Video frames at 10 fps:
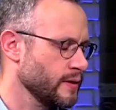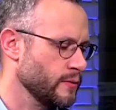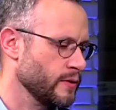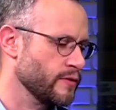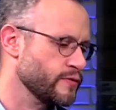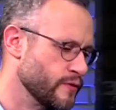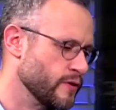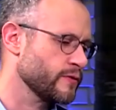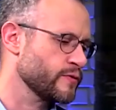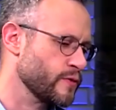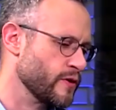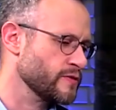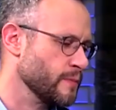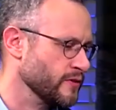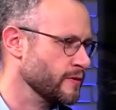We're a
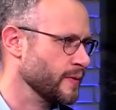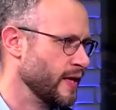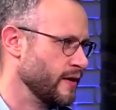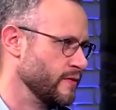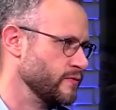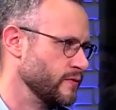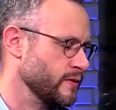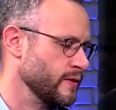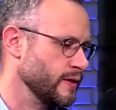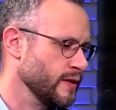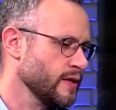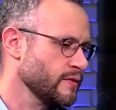force multiplier for